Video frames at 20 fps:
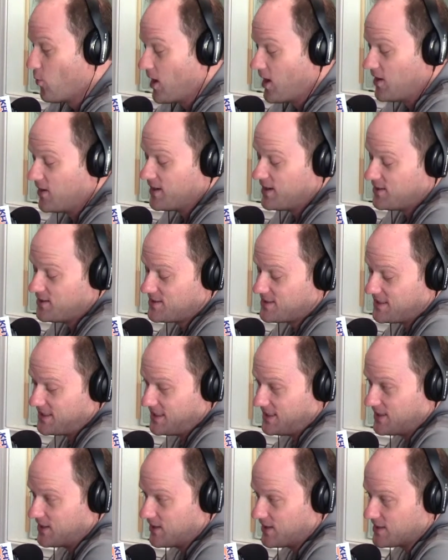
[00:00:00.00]
Well, here's the
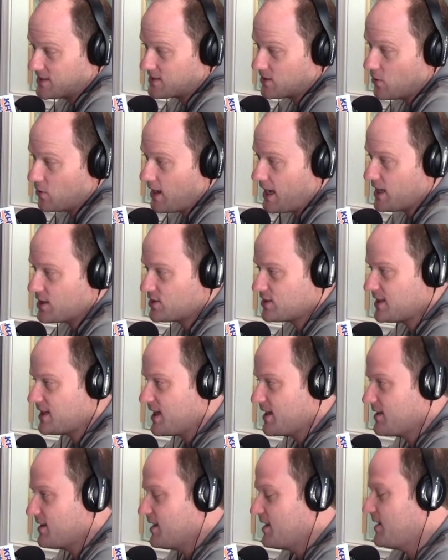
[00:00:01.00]
deal. And so yeah. actually,
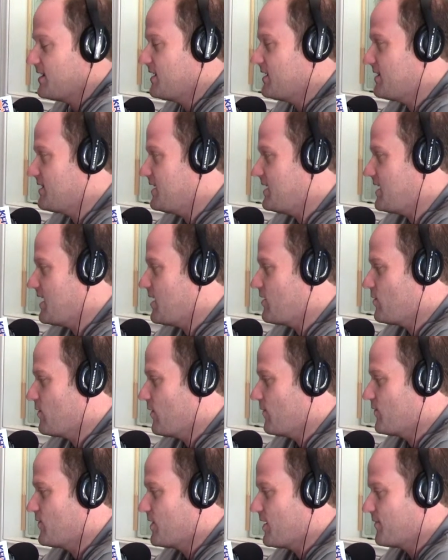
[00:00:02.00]
I, it, the, I don't
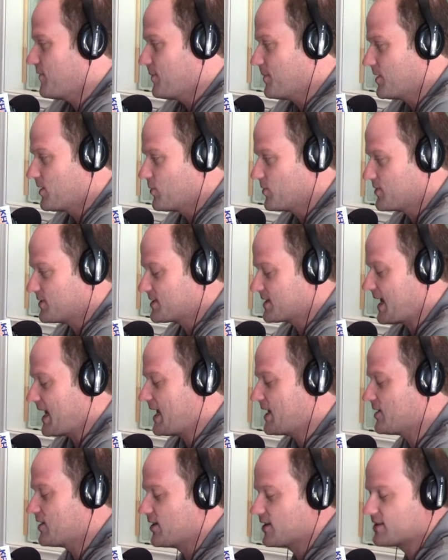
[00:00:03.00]
know if you're not familiar with the
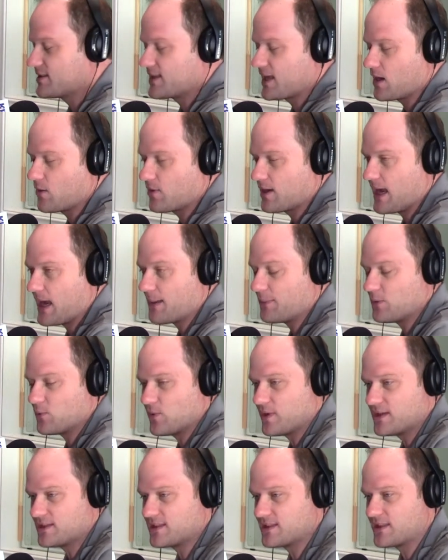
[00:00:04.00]
scandal, is that what happened
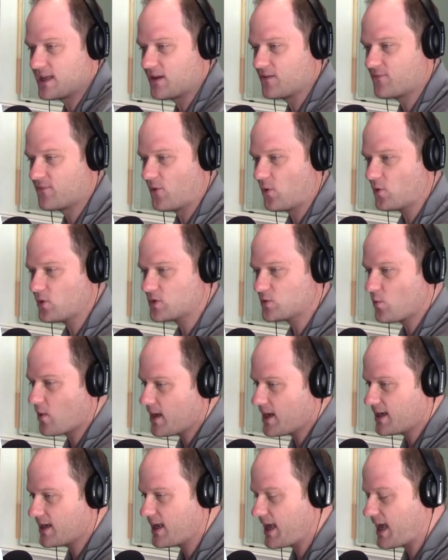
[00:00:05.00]
was is that
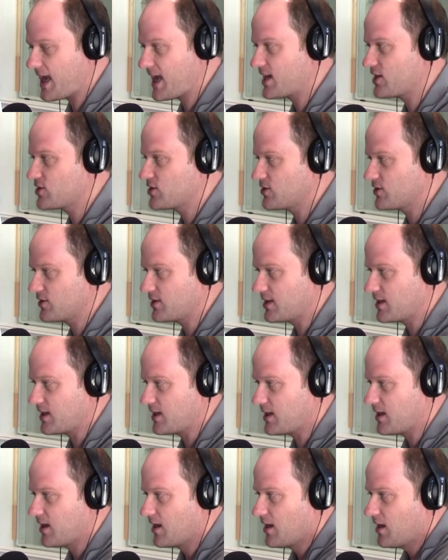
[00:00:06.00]
Volkswagen
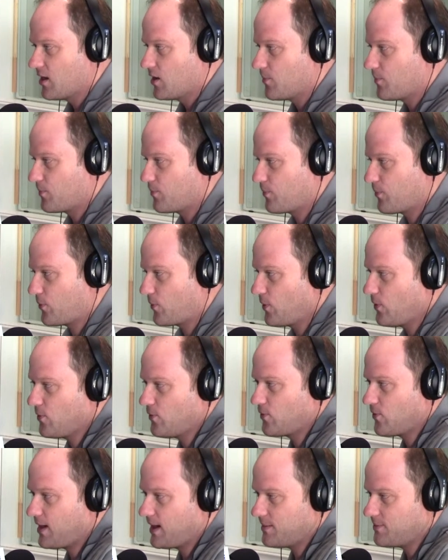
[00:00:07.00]
actually
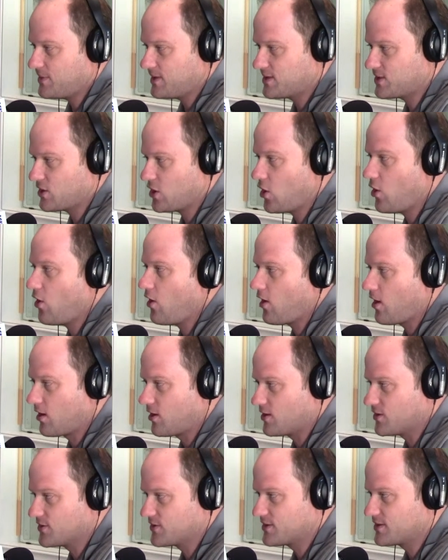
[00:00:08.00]
programmed its
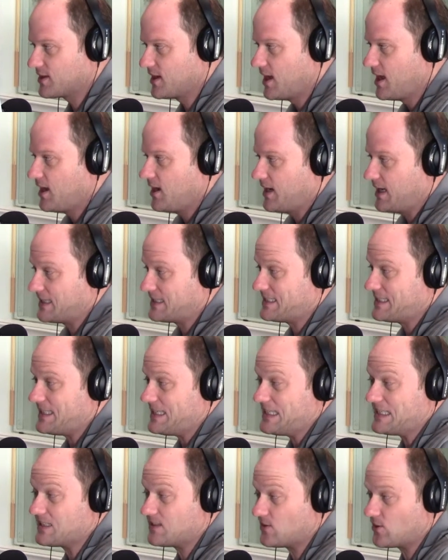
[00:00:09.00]
cars, its
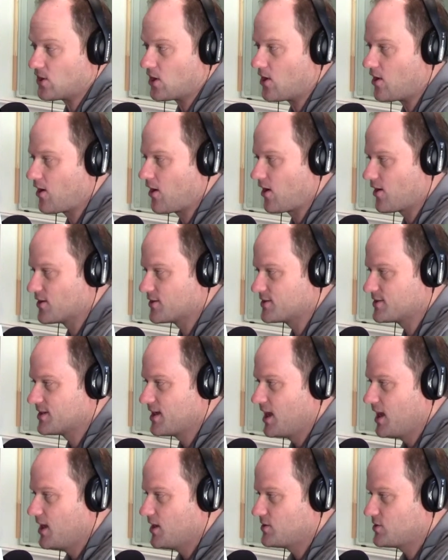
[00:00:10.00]
diesel cars,
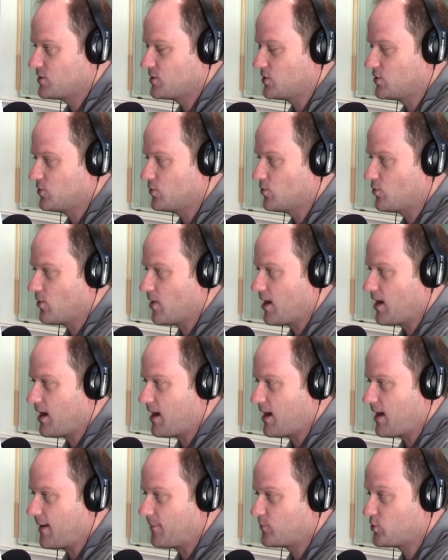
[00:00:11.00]
to
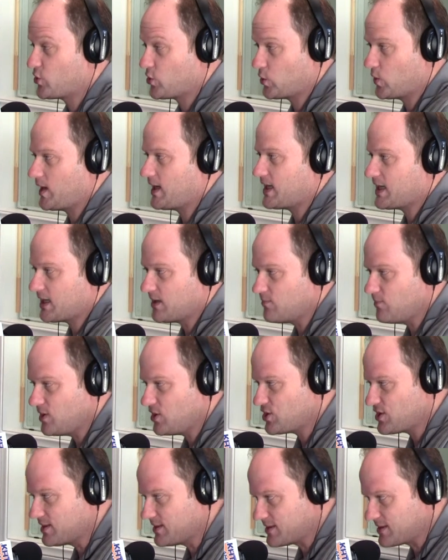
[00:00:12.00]
uh, trick
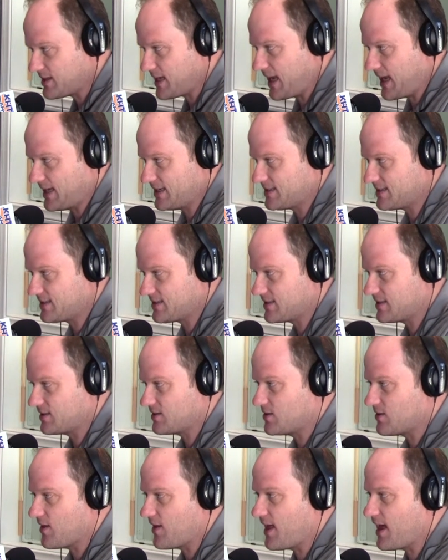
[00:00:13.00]
emissions tests
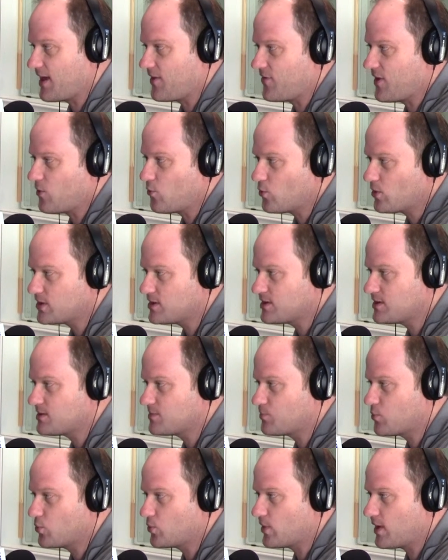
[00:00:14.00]
so that they
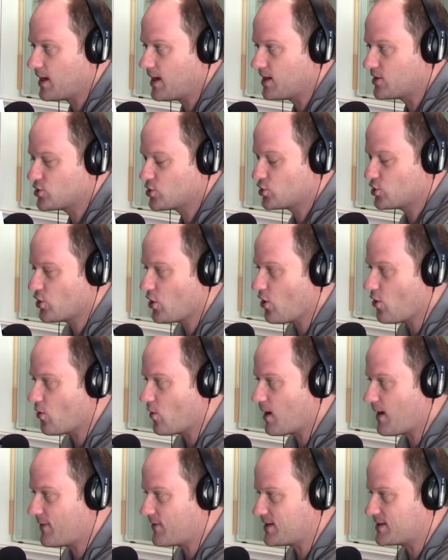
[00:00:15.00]
wouldn't uh,
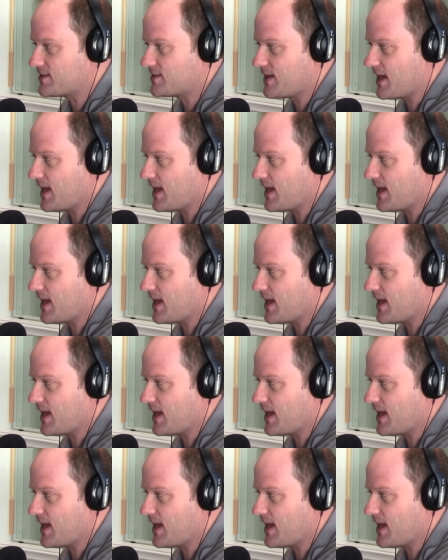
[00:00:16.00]
show on these